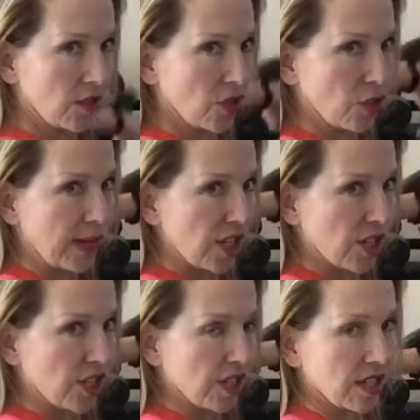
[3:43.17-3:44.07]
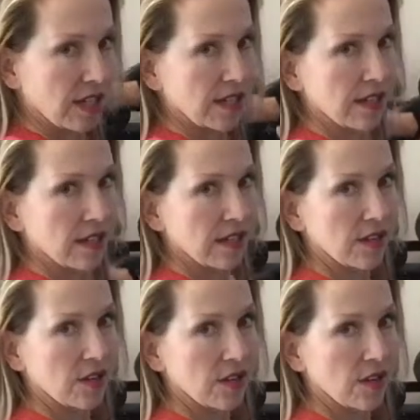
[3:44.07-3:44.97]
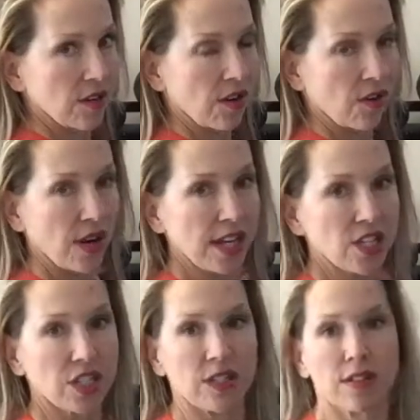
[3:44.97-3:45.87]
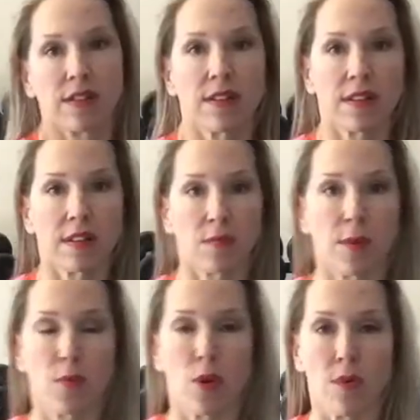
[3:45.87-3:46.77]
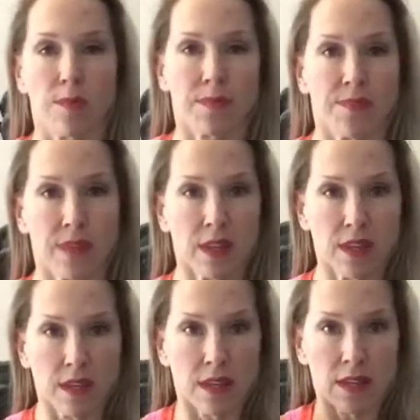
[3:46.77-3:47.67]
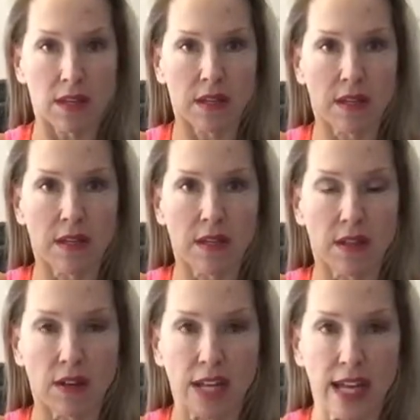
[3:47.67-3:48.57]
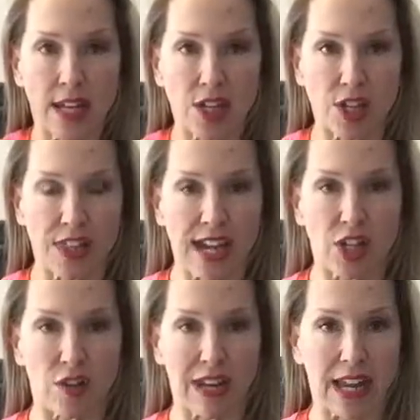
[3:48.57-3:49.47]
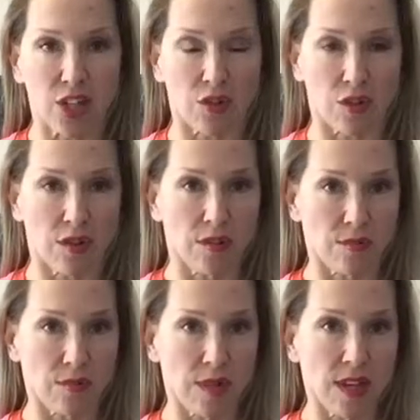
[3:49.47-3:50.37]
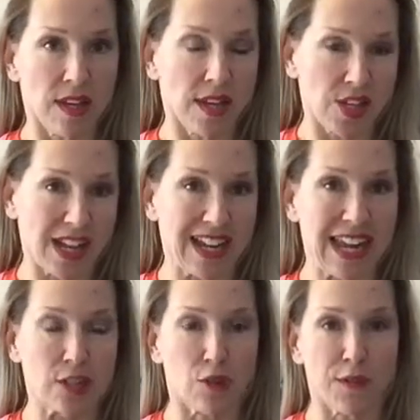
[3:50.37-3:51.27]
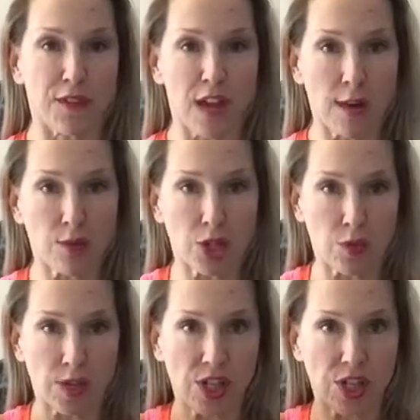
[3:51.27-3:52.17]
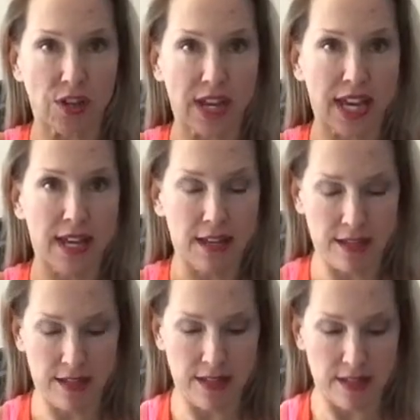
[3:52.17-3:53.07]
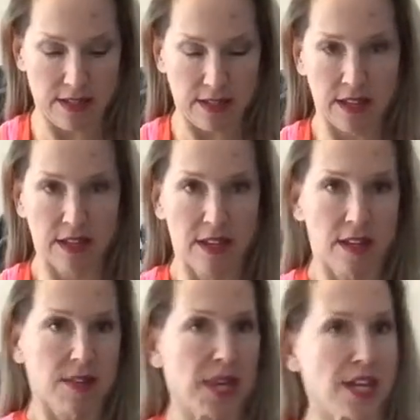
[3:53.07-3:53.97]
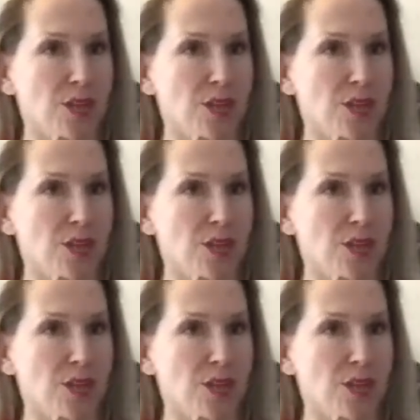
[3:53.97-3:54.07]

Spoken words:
Twist. All right? One more. Okay, so that is your lateral. It's like a lateral fly with a twist, okay? That is